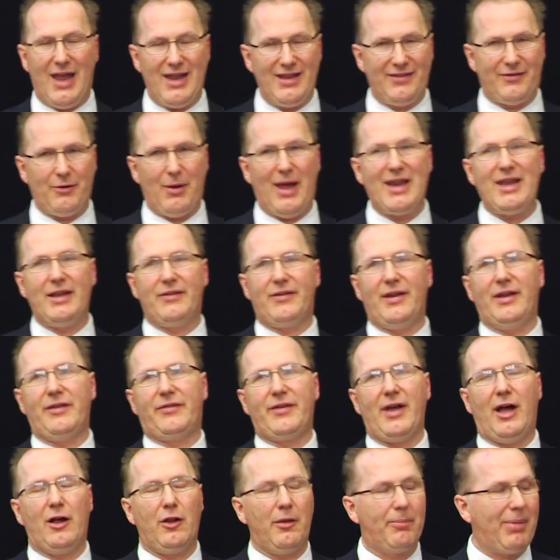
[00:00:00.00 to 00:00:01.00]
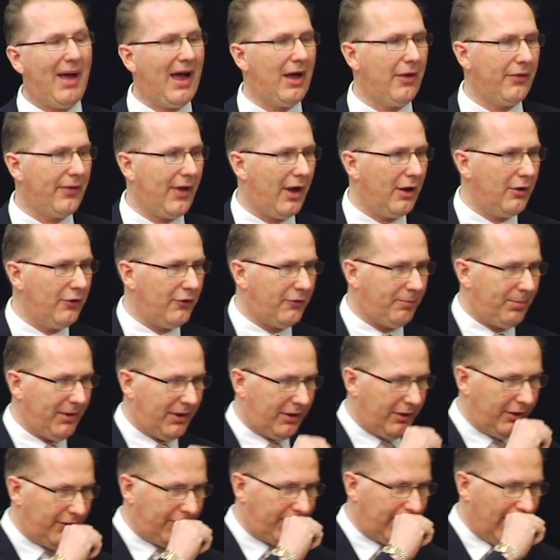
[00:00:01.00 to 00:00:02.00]
into any detail about those
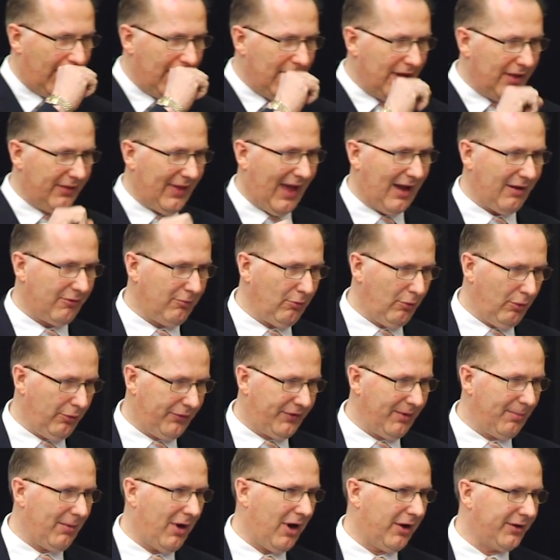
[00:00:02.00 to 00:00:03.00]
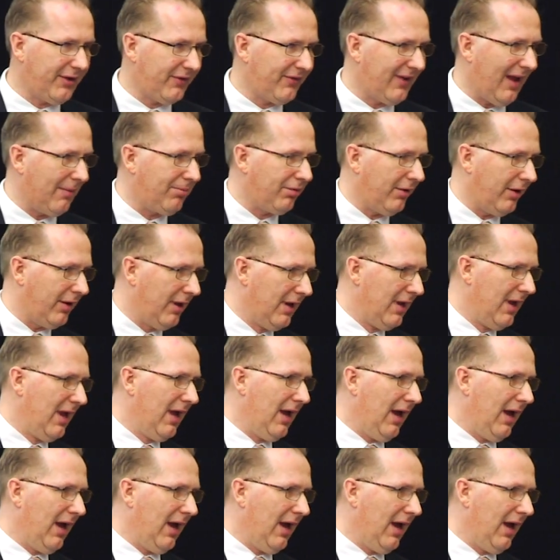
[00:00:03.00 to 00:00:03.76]
because that will demand a separate